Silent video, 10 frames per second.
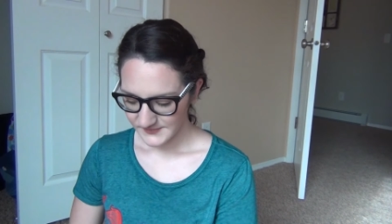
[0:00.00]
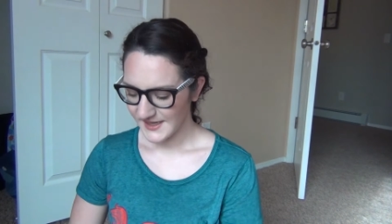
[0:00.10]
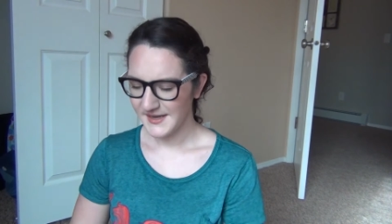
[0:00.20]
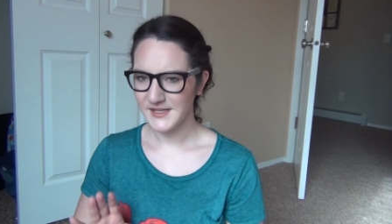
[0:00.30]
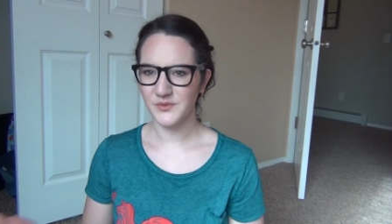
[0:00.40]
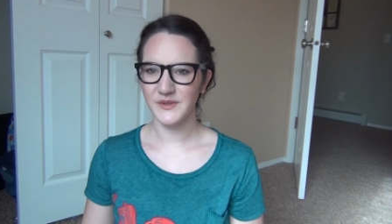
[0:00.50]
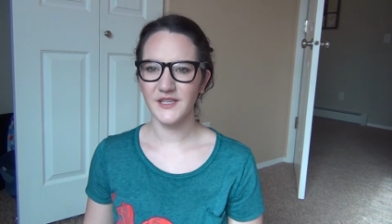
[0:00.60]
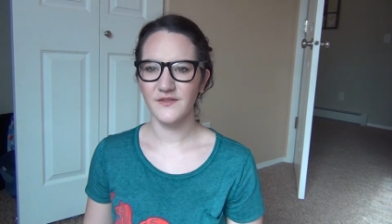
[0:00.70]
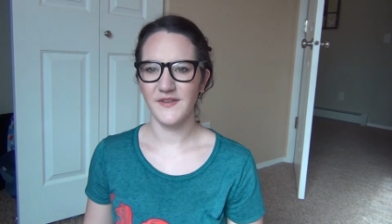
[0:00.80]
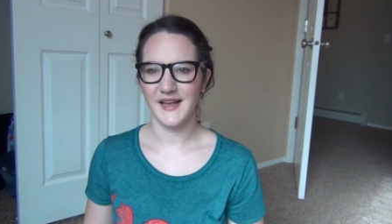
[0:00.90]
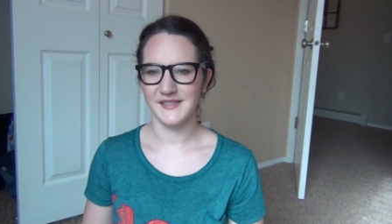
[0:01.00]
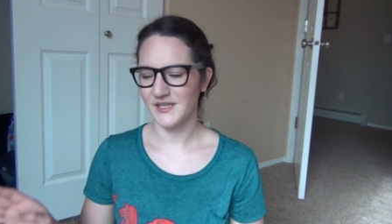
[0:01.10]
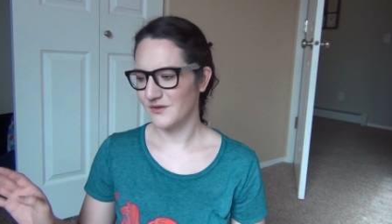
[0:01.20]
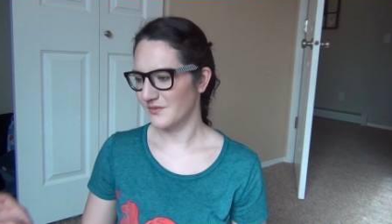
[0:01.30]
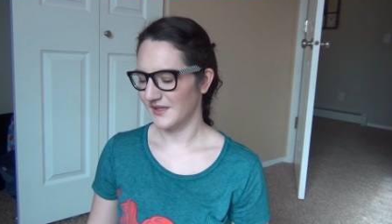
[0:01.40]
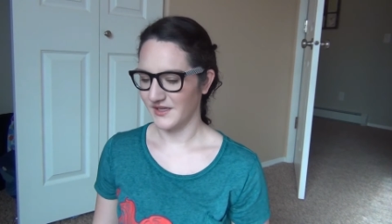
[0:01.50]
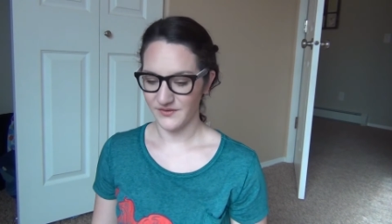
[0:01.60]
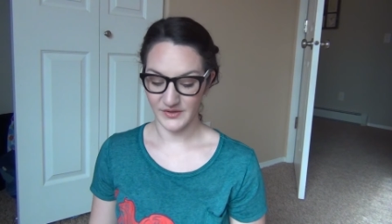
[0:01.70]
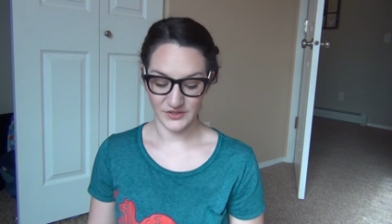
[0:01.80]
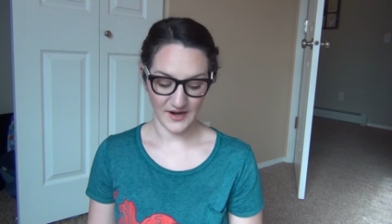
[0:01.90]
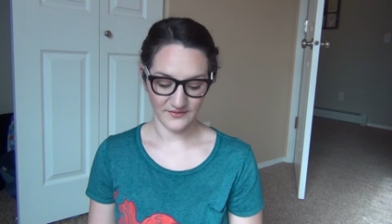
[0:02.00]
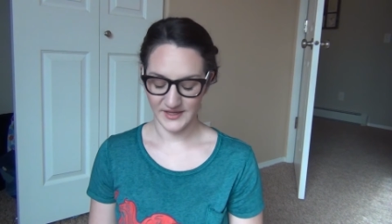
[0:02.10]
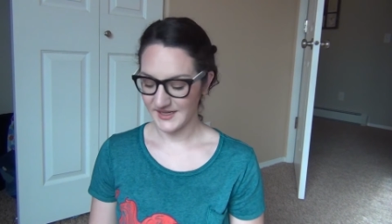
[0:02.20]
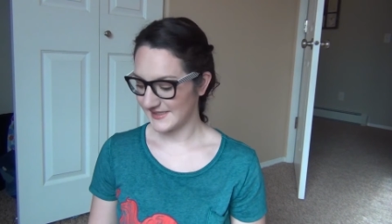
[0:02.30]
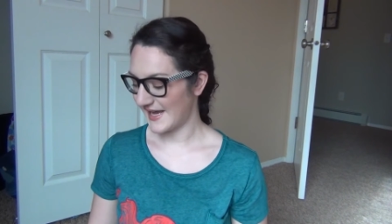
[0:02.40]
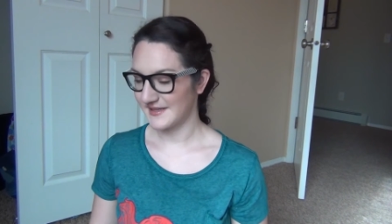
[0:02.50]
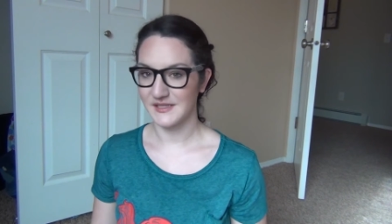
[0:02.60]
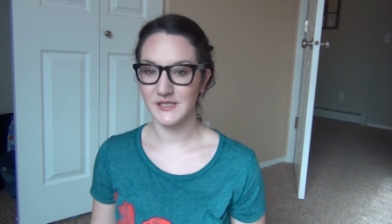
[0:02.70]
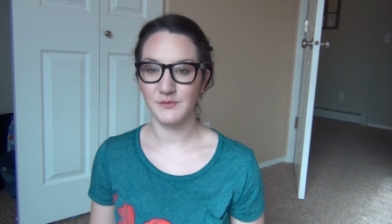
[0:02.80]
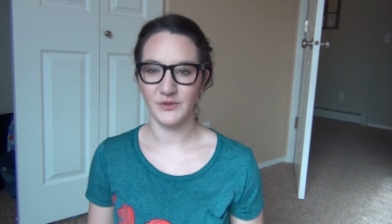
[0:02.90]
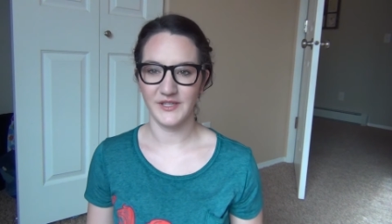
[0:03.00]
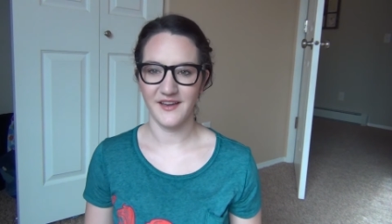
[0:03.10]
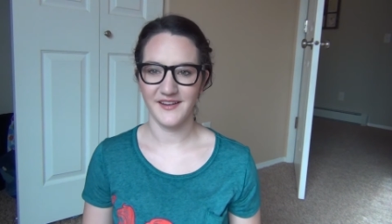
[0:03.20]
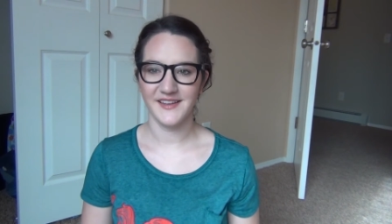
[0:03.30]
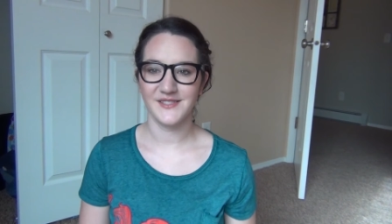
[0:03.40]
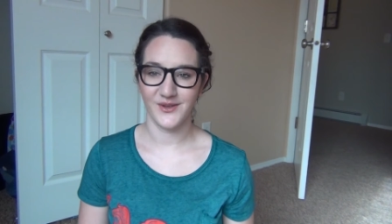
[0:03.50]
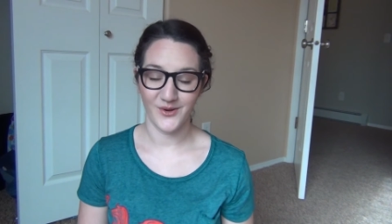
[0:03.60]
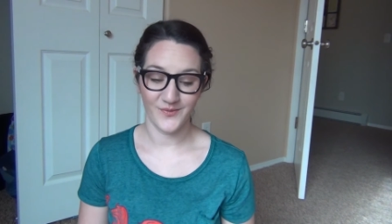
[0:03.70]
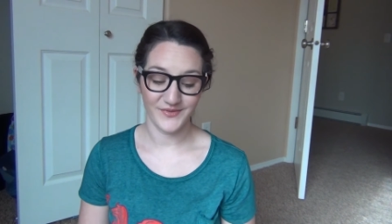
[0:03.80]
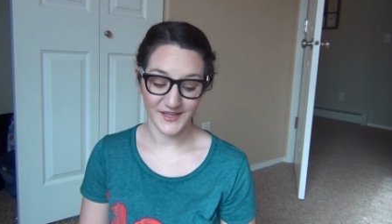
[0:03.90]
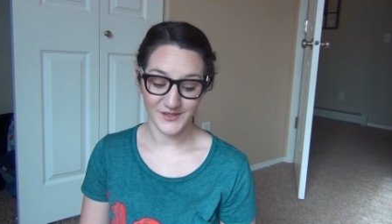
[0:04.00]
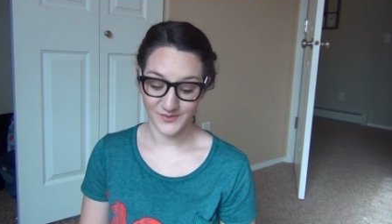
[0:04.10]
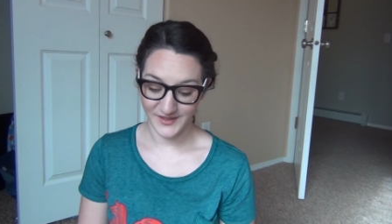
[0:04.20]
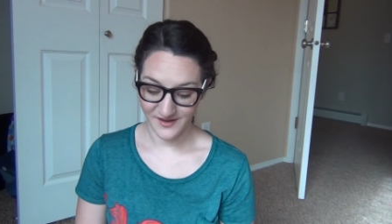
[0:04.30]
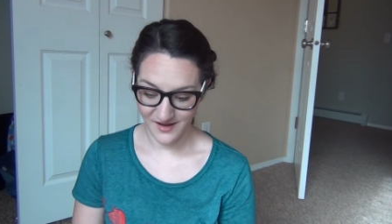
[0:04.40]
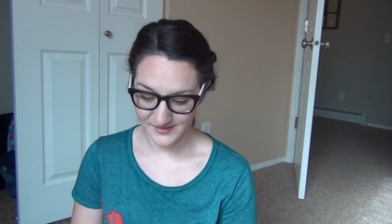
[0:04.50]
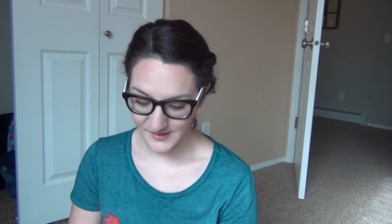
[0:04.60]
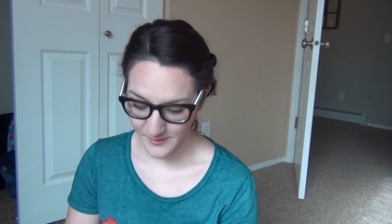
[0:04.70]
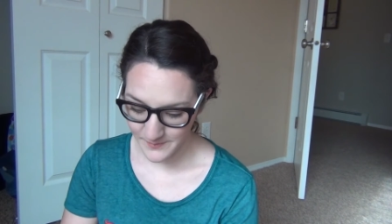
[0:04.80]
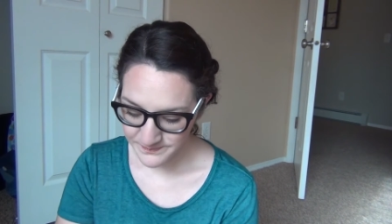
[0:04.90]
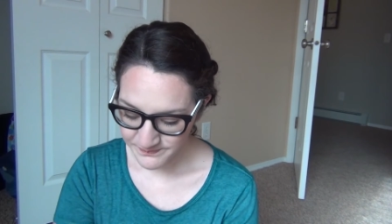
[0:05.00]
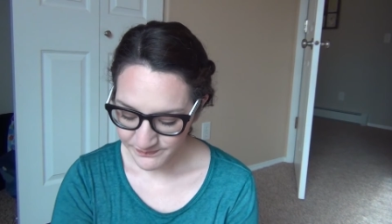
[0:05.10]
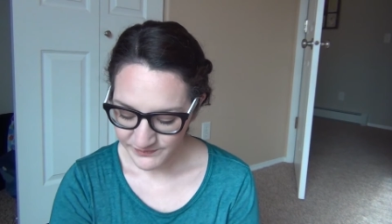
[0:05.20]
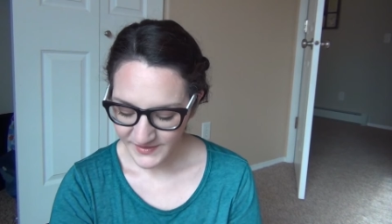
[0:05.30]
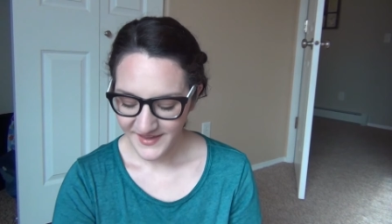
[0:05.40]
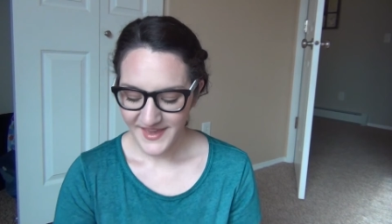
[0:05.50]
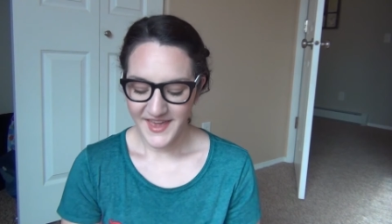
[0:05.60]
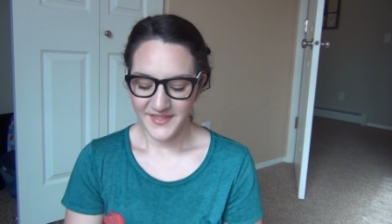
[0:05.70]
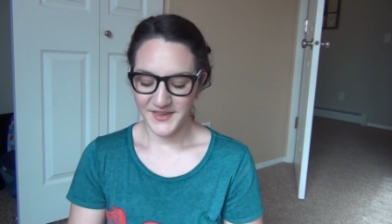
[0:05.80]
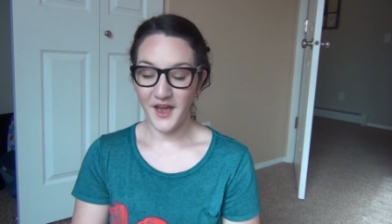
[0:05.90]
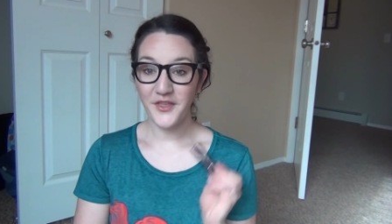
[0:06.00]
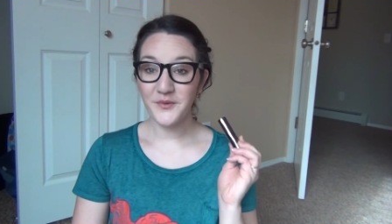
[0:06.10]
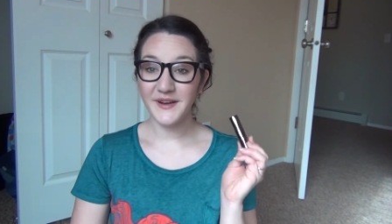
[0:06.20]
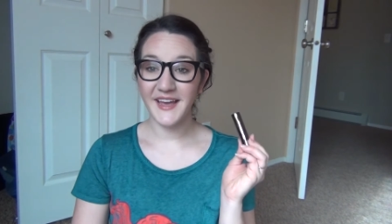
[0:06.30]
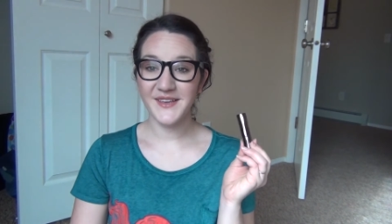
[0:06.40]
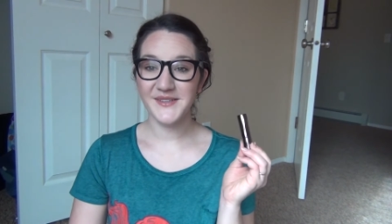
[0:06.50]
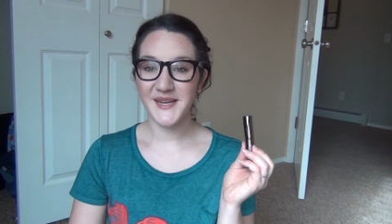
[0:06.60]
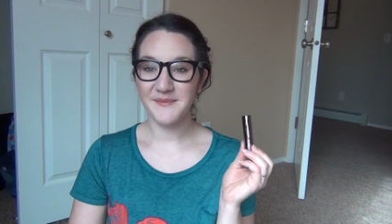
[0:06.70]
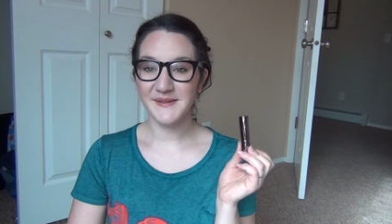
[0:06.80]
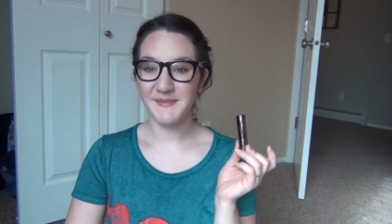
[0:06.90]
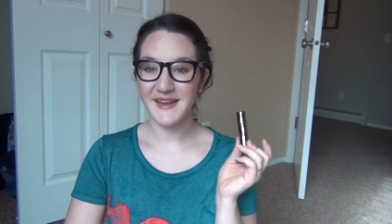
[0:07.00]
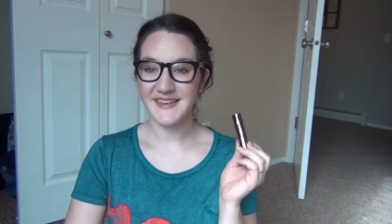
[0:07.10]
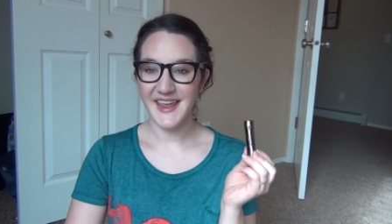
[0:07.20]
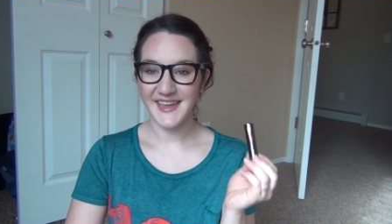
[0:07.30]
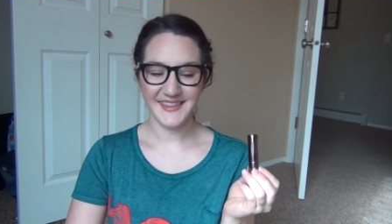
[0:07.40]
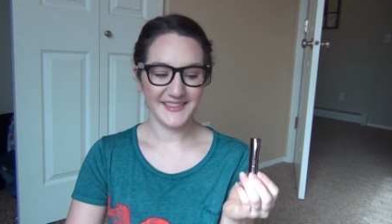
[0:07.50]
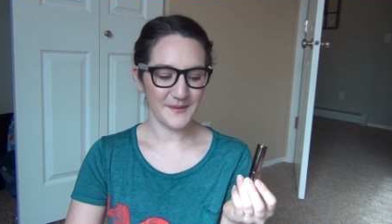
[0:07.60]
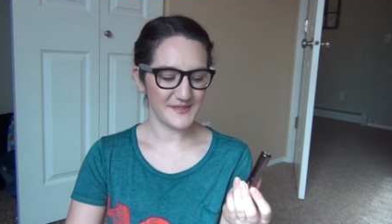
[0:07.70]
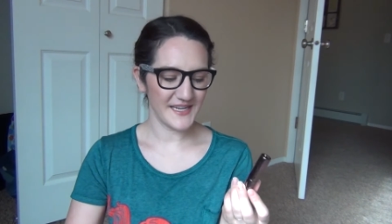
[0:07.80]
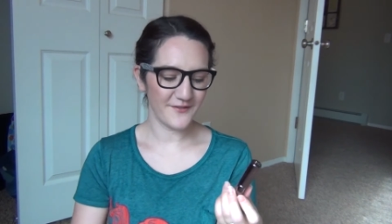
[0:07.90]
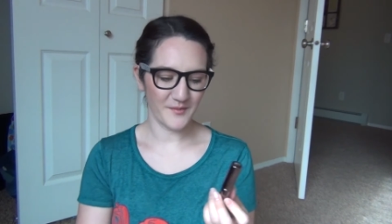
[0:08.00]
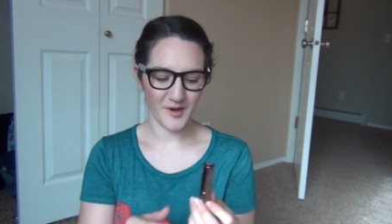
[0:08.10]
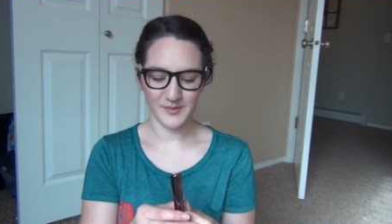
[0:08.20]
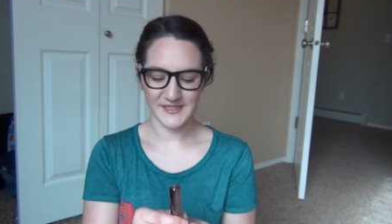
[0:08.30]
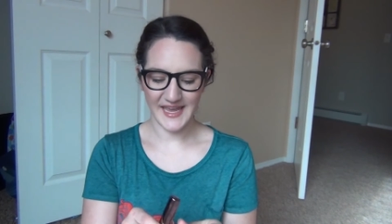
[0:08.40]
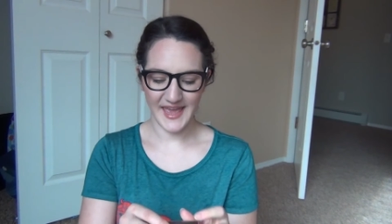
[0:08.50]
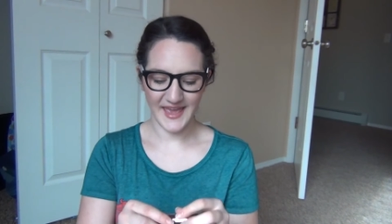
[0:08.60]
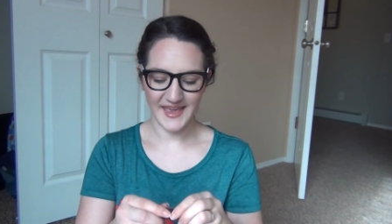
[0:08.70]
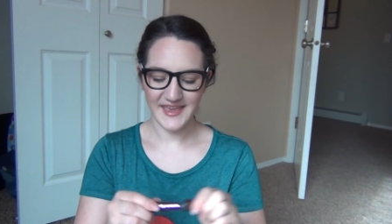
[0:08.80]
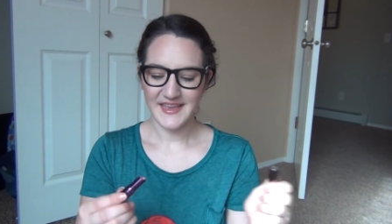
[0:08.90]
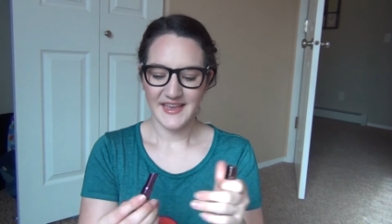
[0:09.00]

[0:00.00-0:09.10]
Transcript: And it's really fast and really good for traveling because it has a spoolie on it, so that's really awesome. The other one I used up was my Naked lipstick from Urban Decay.